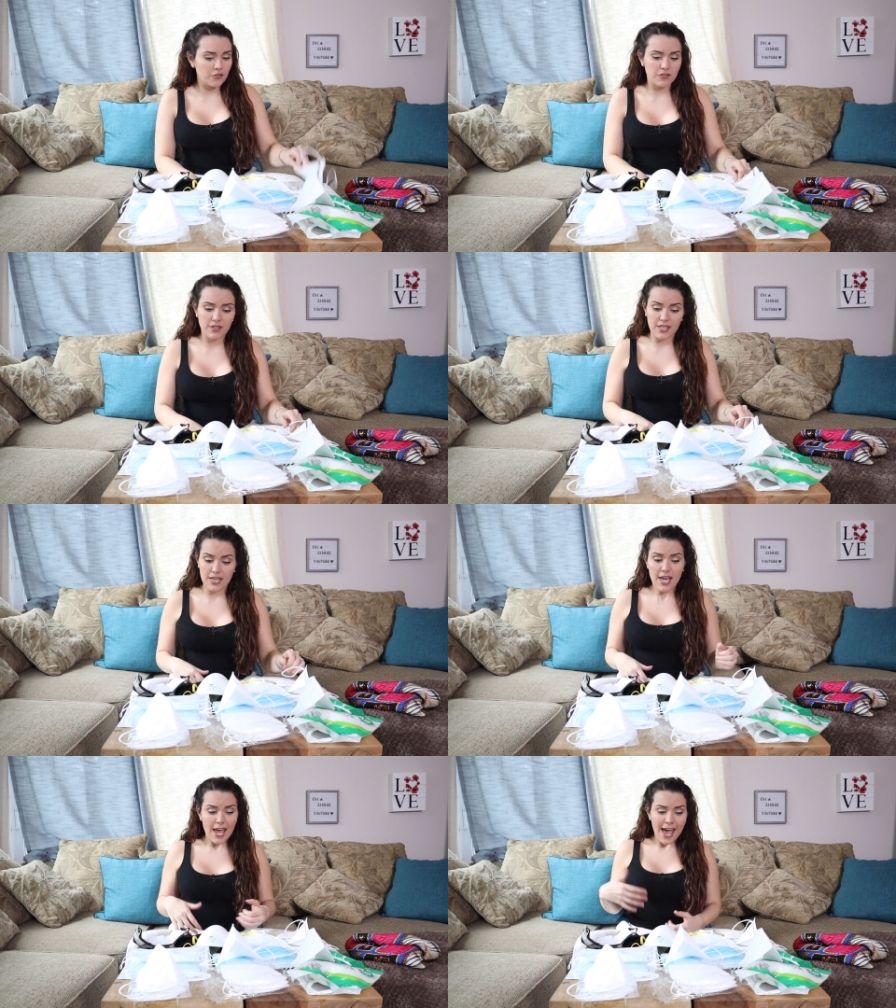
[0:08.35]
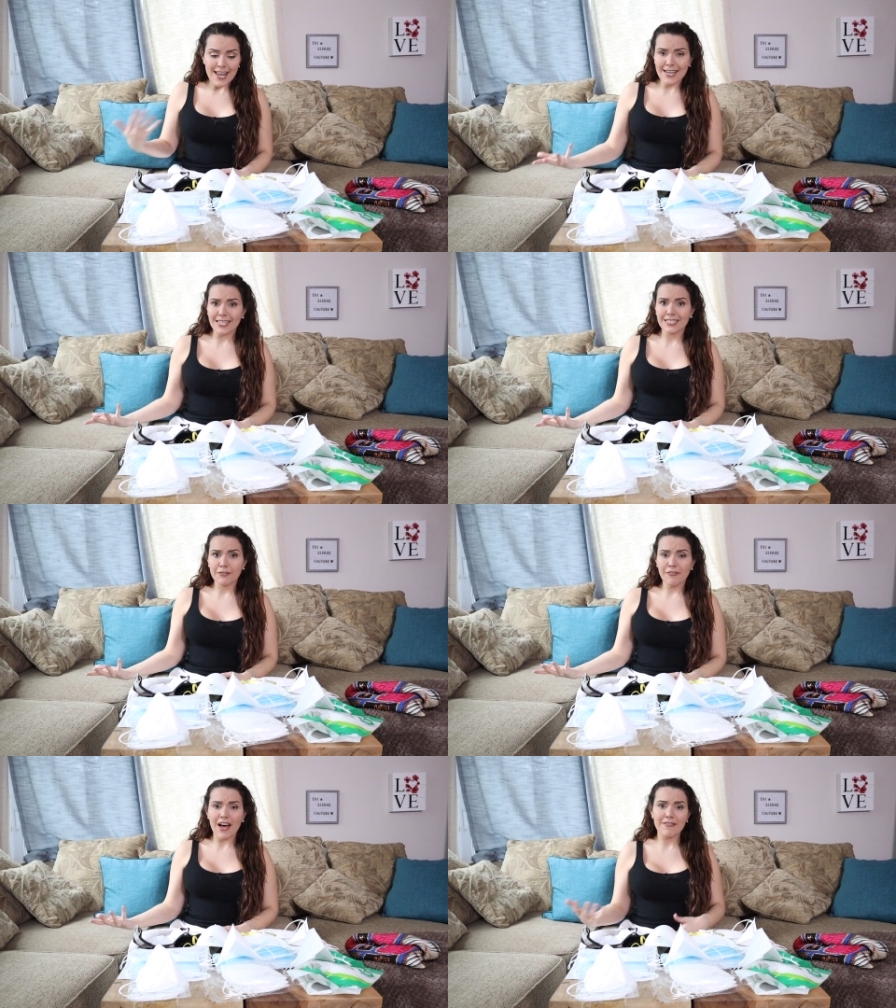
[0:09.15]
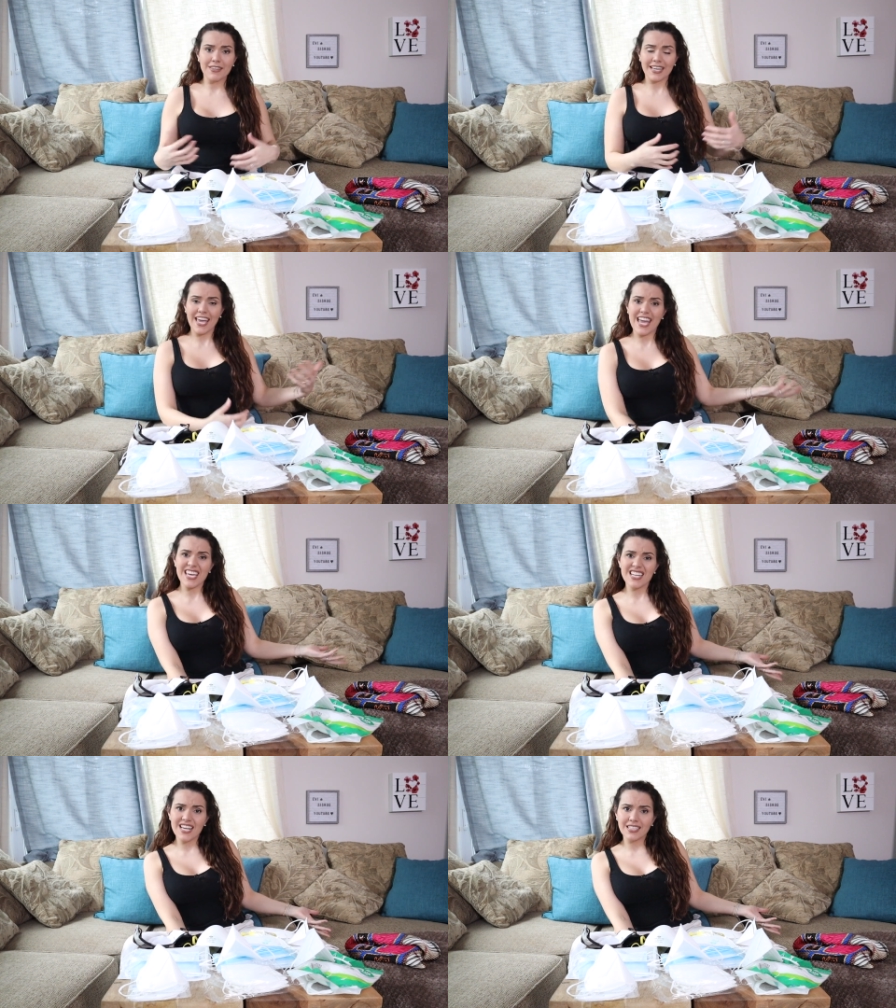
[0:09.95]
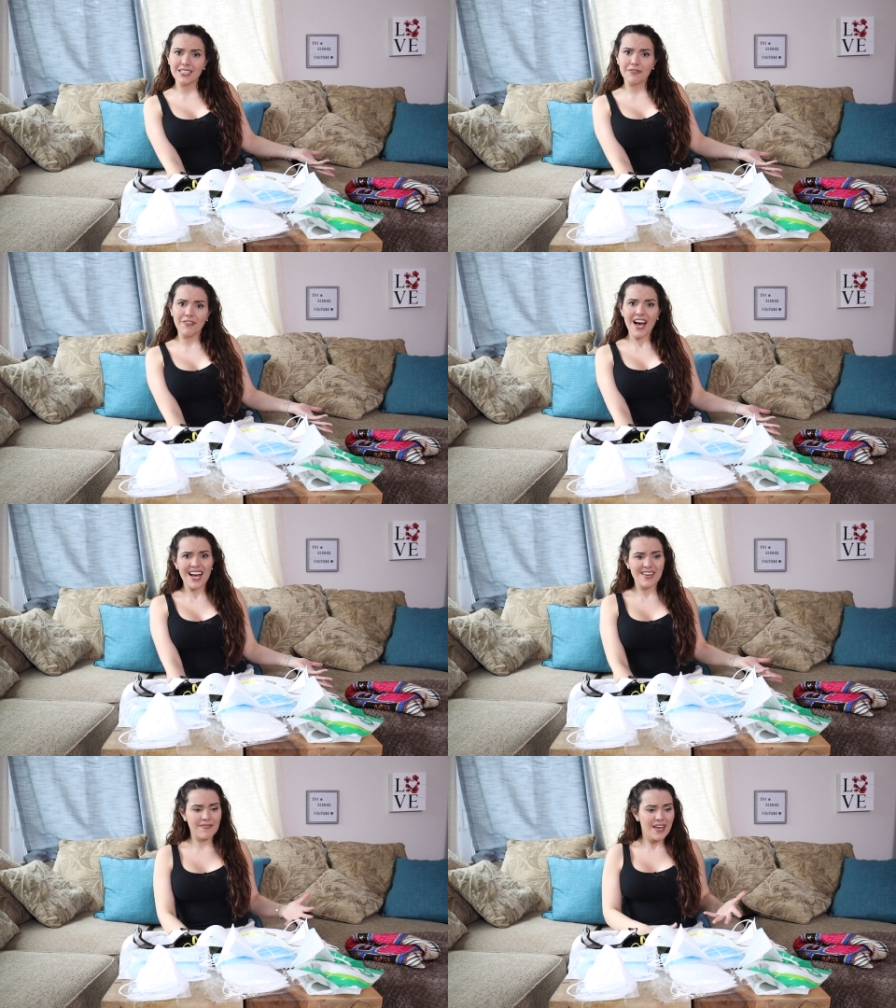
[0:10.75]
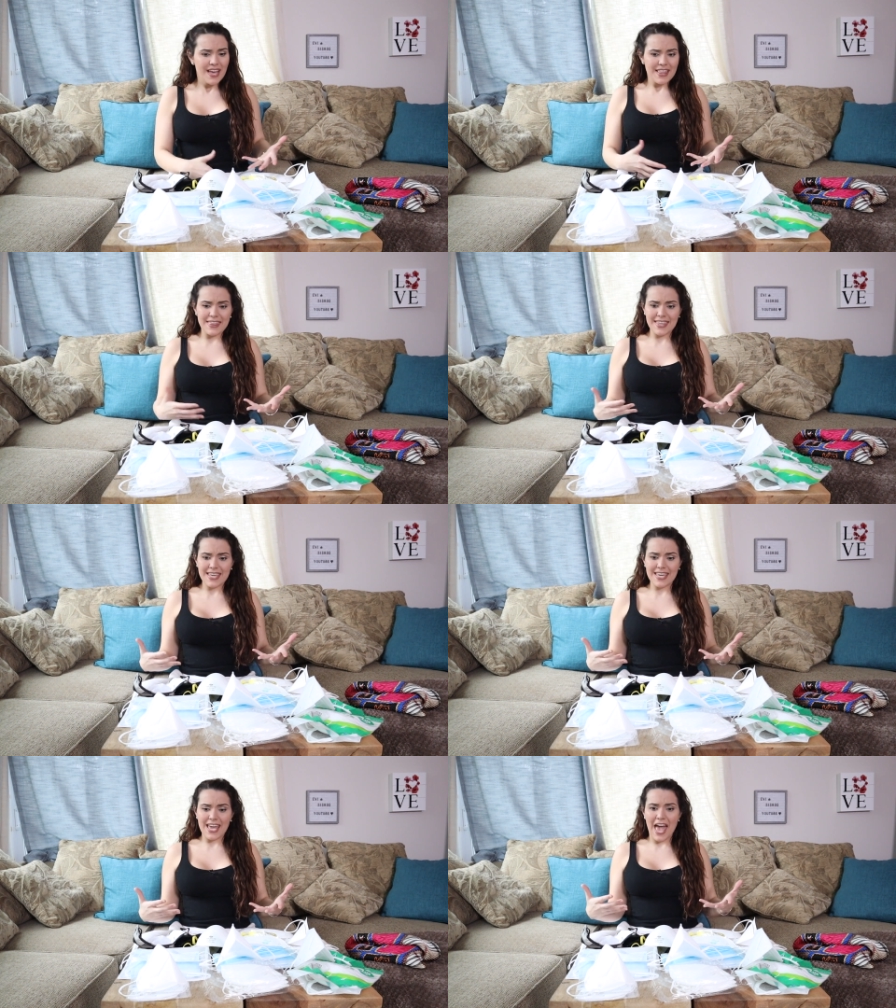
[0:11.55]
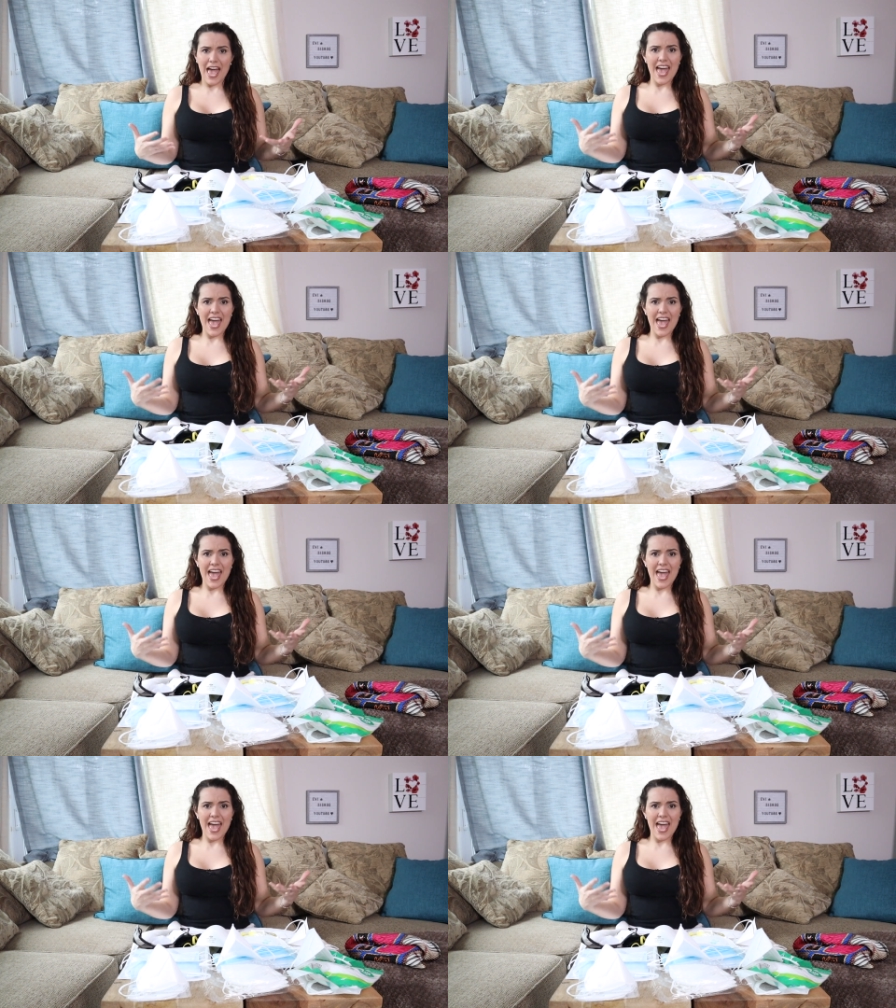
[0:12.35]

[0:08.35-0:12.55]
There's the N95, the KN95, the